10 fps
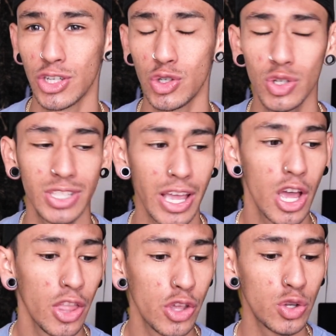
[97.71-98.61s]
There's usually
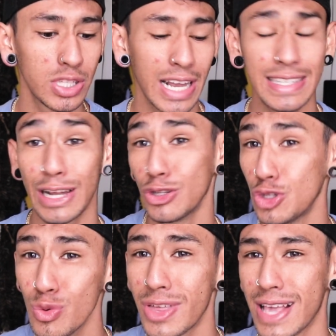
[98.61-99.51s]
they usually tell us how to
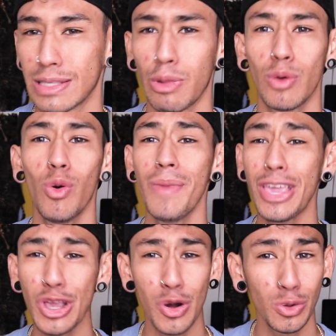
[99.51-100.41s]
do things. I'm like, well,
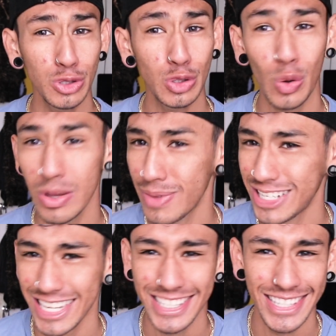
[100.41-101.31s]
make your own story,
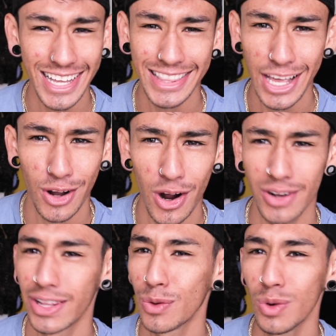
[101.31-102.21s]
bitch. It's not that
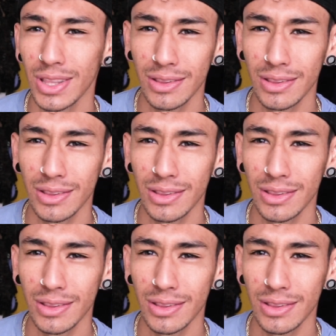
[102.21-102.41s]
hard. Like, what?